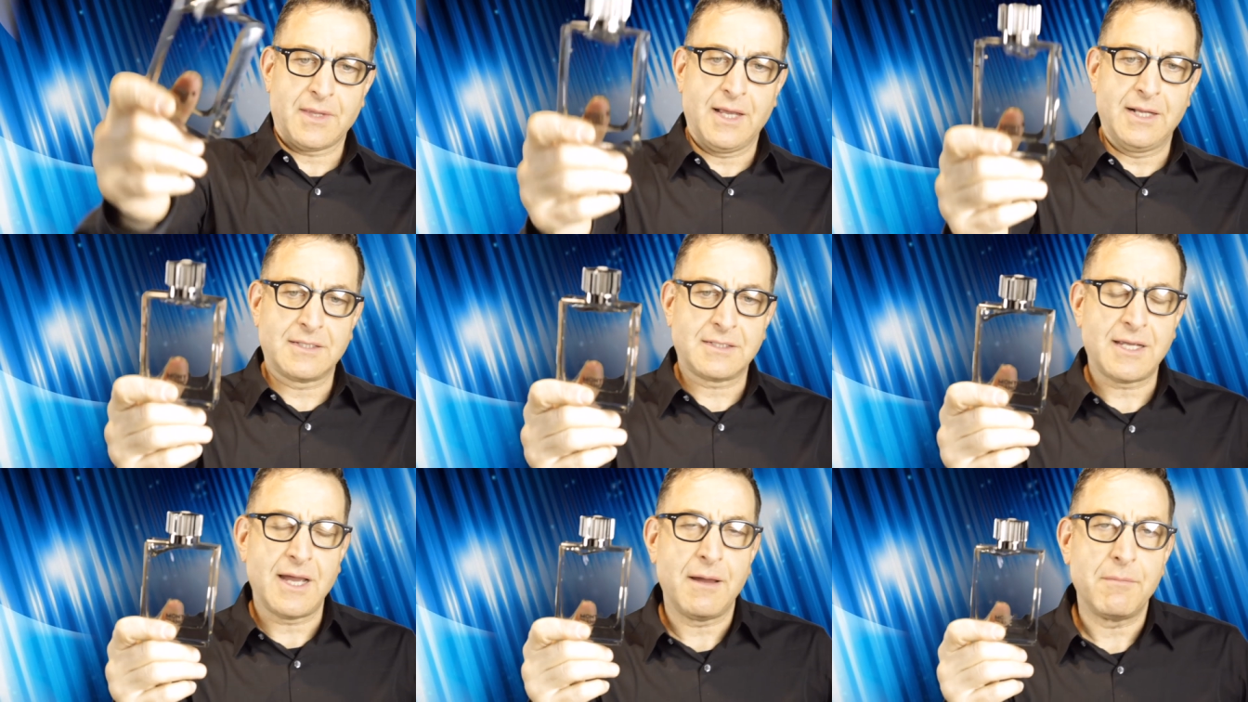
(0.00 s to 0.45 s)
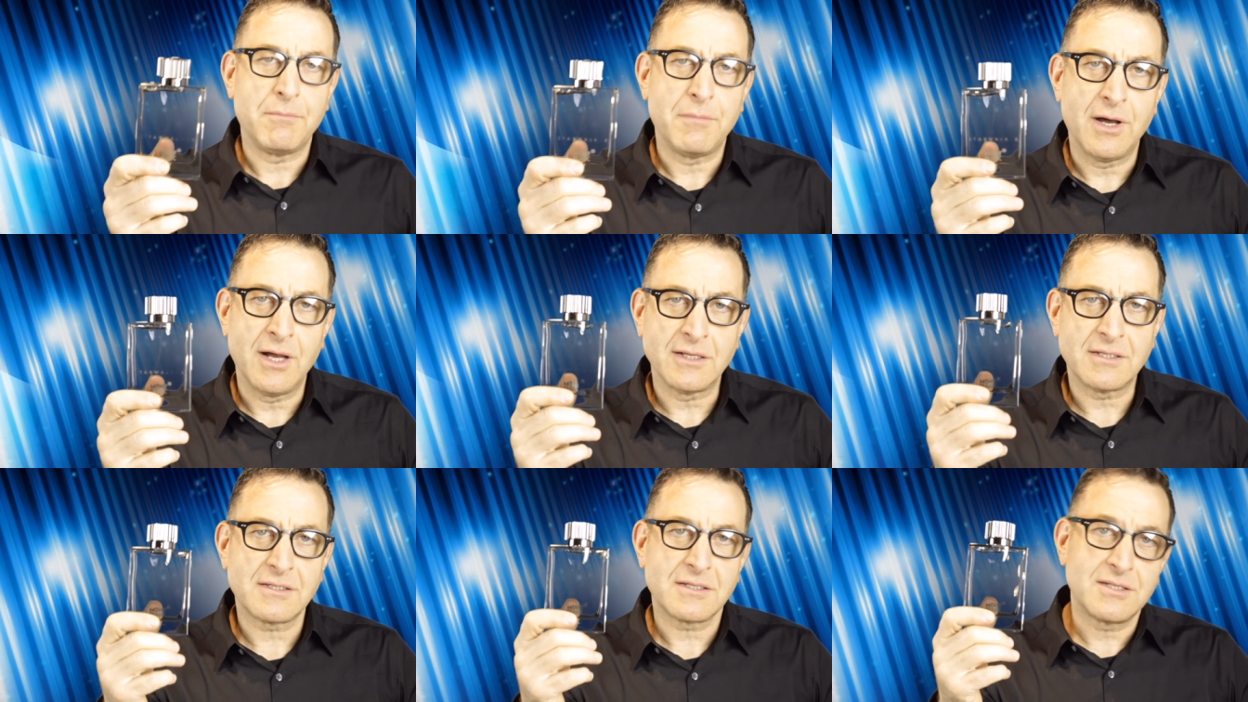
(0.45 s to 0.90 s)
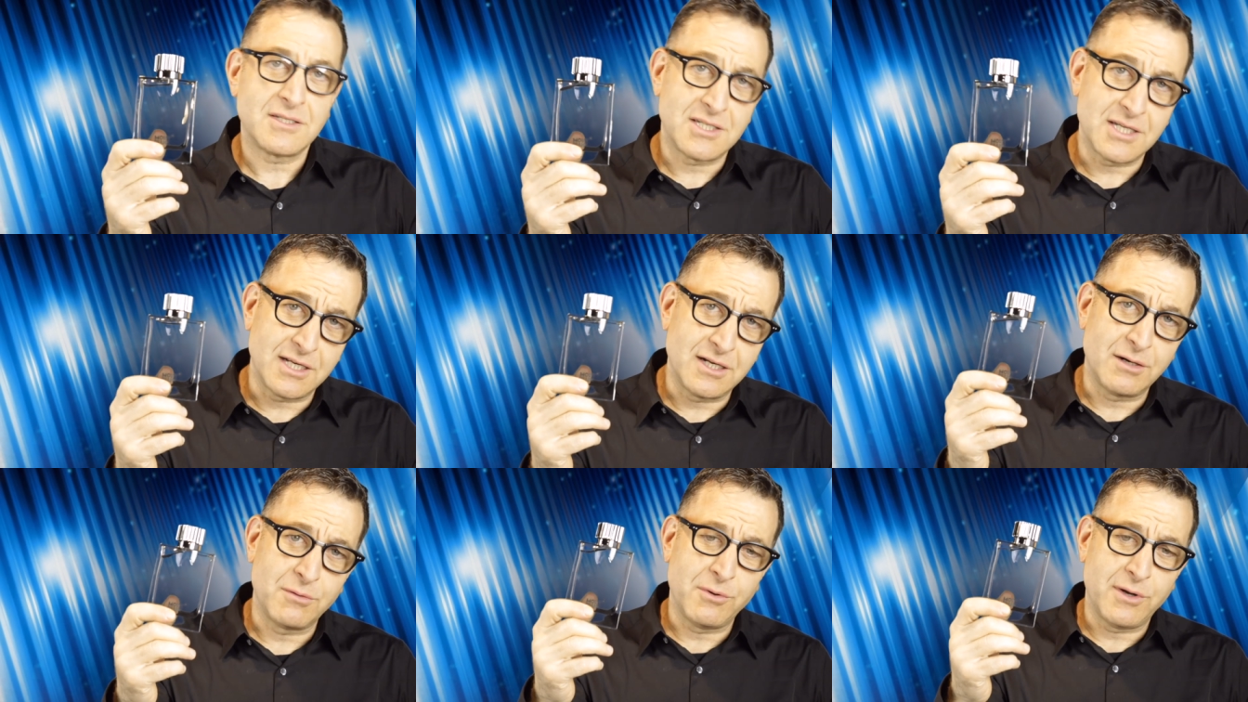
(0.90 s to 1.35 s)
It's got musk,
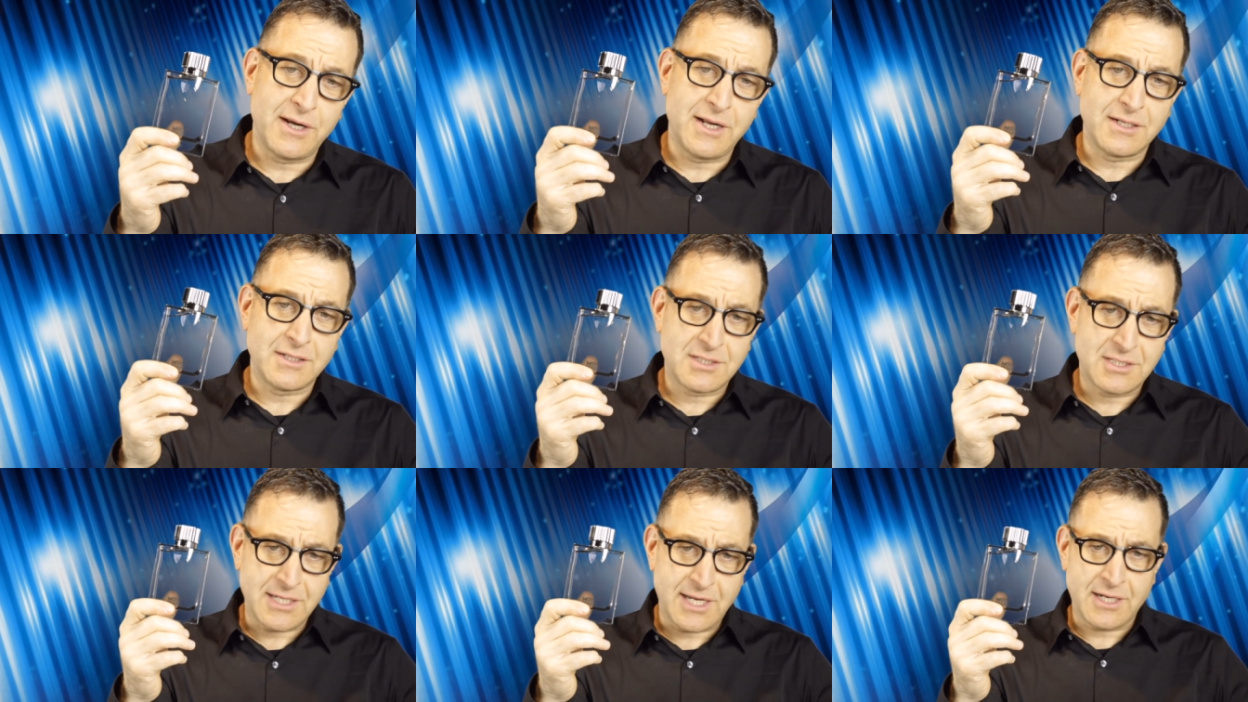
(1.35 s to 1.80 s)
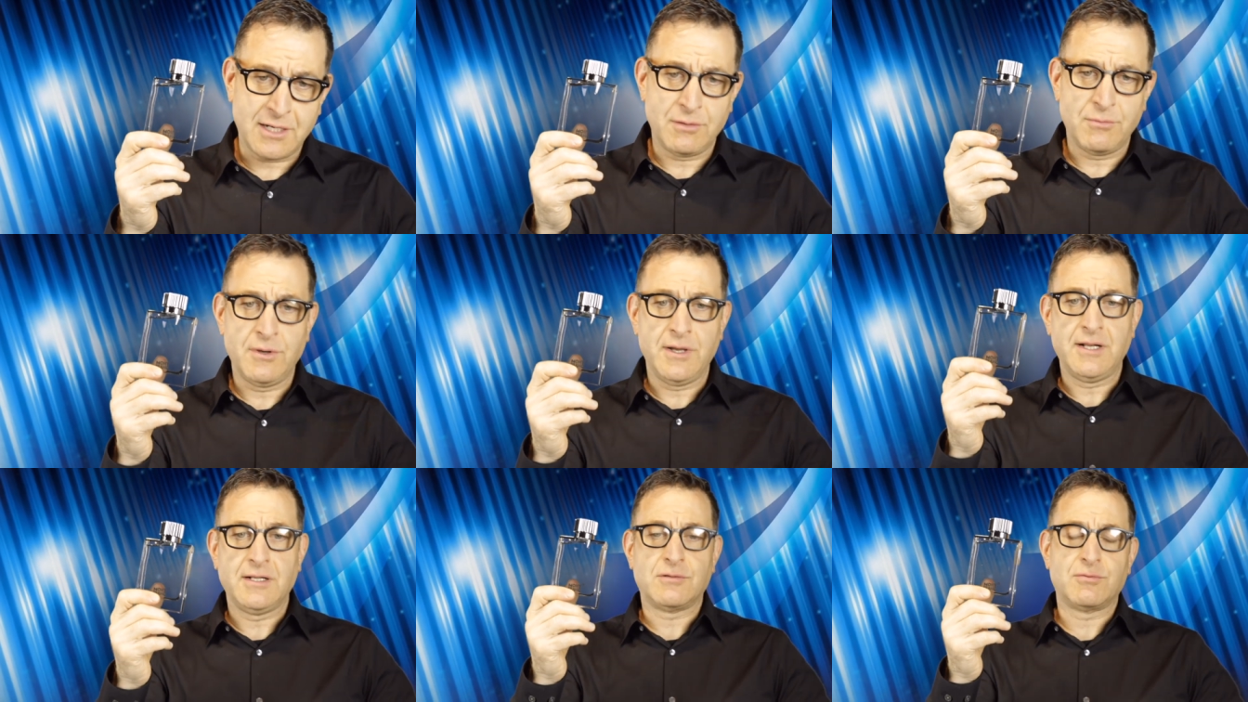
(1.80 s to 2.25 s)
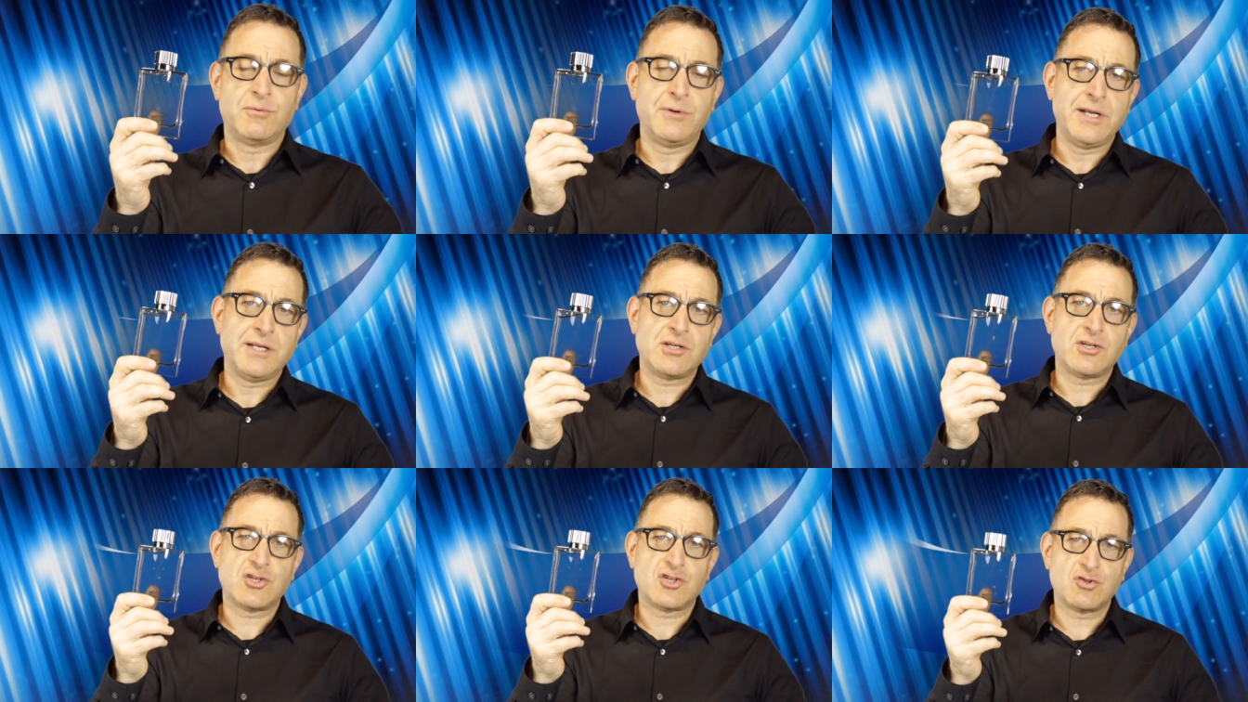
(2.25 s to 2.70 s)
cedarwood, and sandalwood. It's
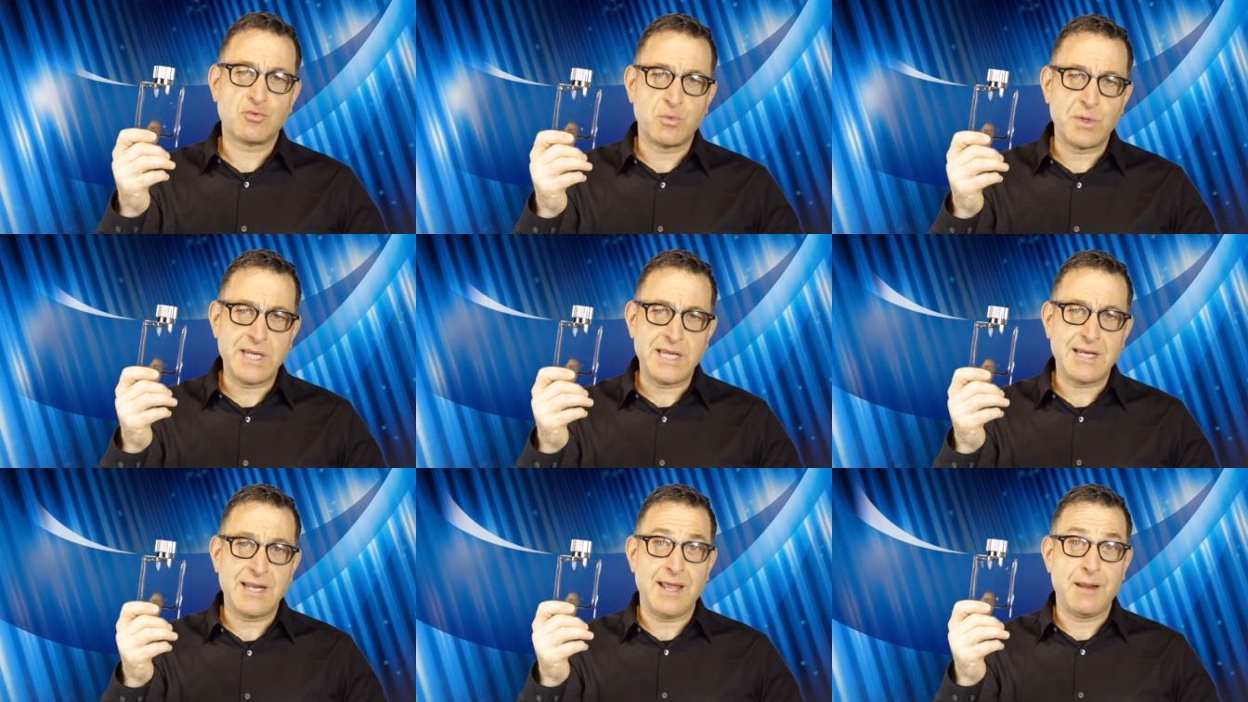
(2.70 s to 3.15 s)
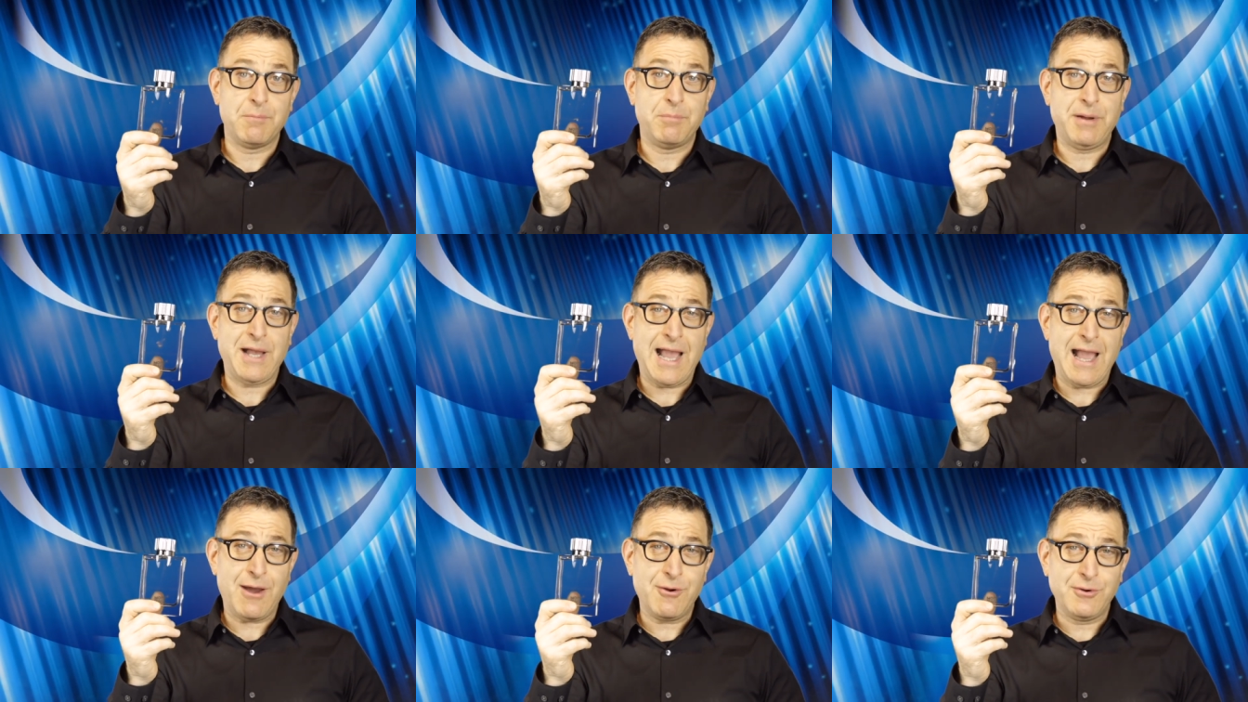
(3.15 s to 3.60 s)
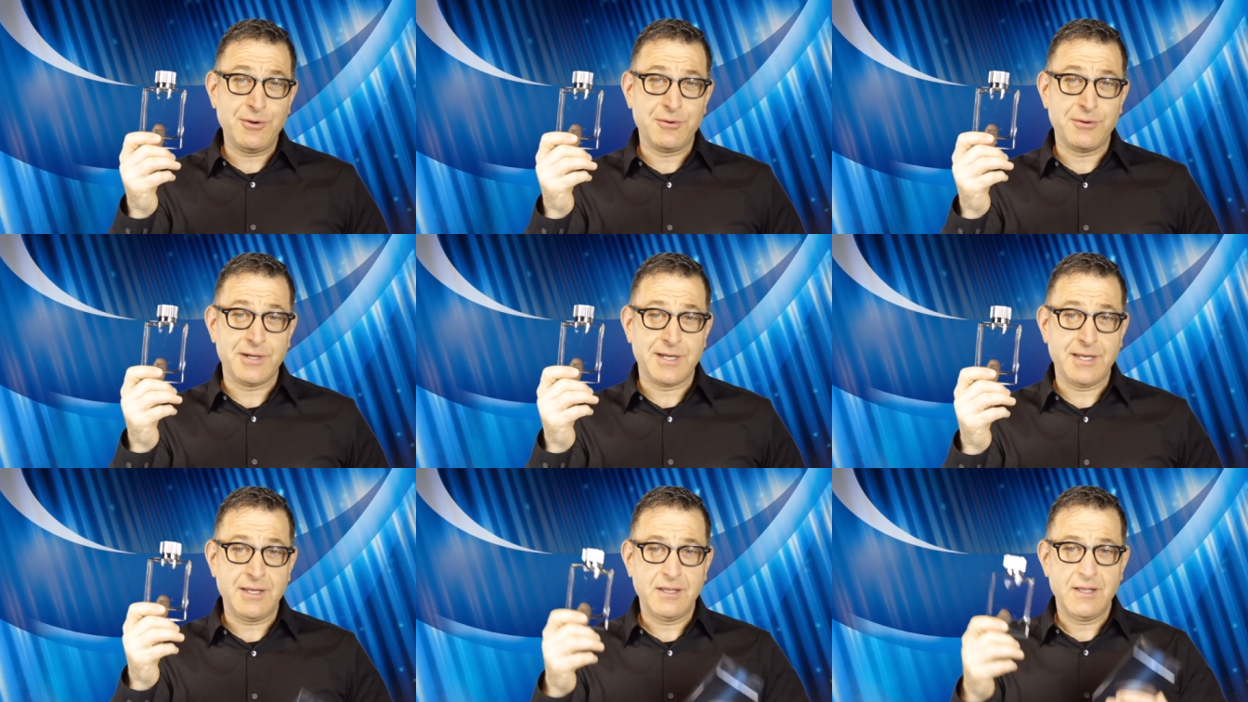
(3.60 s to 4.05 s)
rich, sweet, and
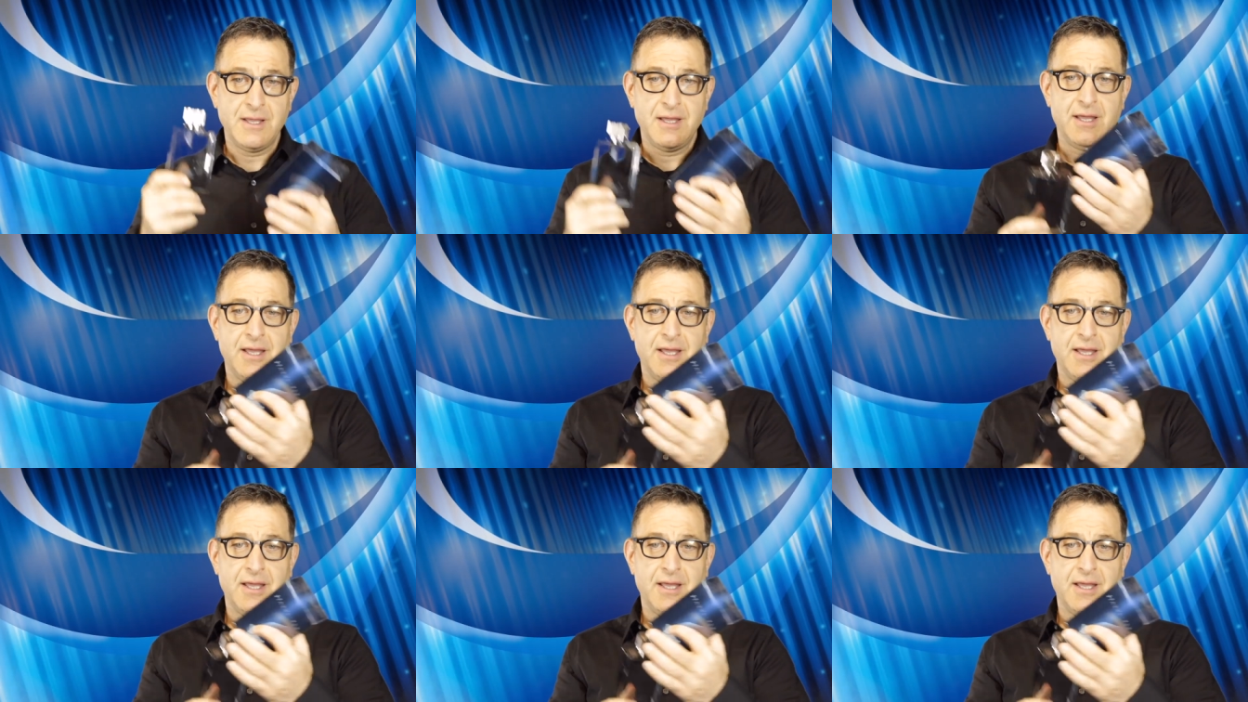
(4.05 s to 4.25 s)
powdery.